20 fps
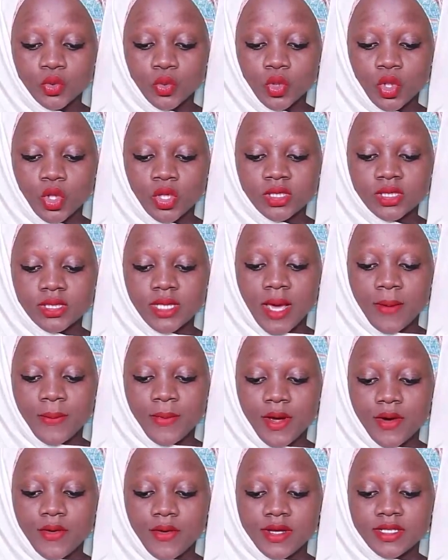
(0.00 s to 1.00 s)
who lost their
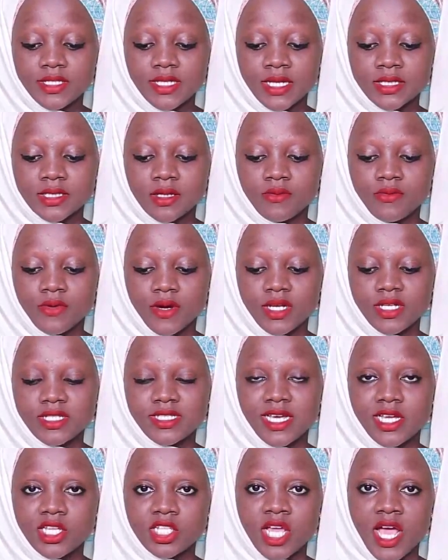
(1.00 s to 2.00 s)
parents at a very
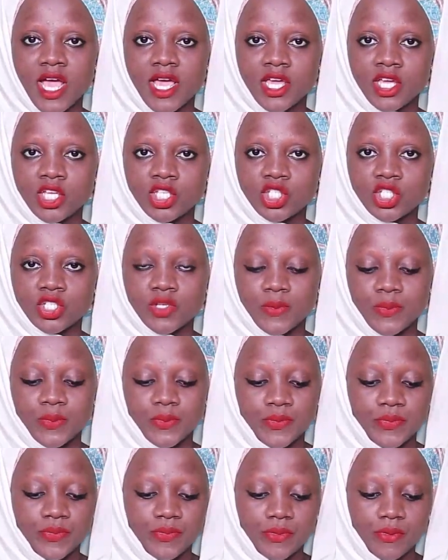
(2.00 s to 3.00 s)
tender age.
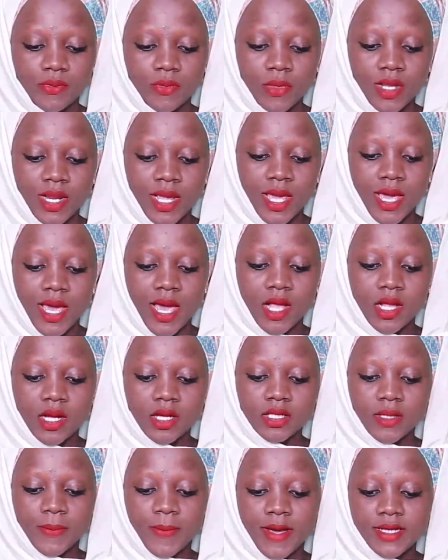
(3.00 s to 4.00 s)

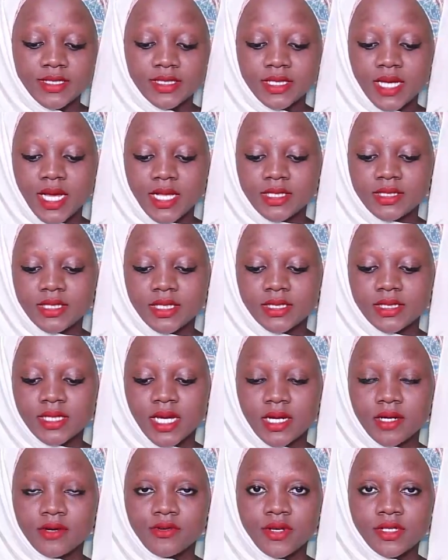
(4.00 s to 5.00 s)
Among the personalities
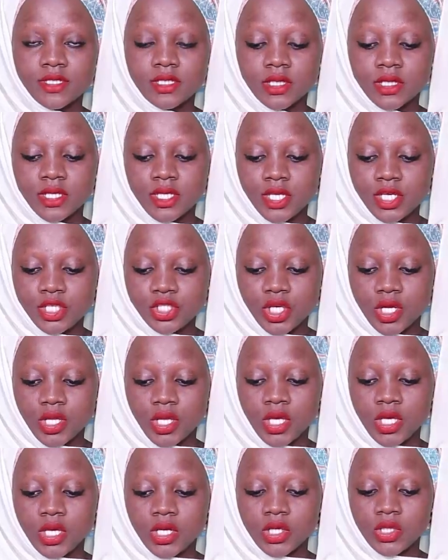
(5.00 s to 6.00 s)
that graced the occasion
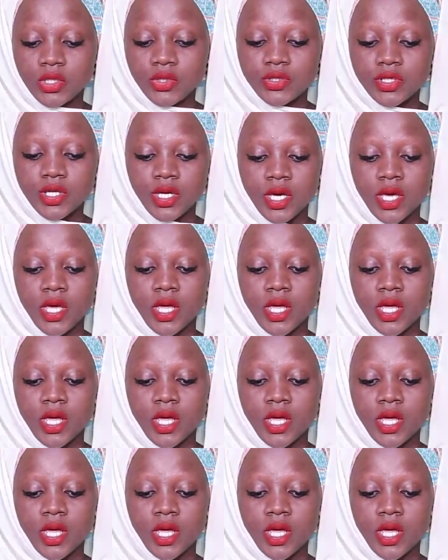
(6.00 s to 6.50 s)
include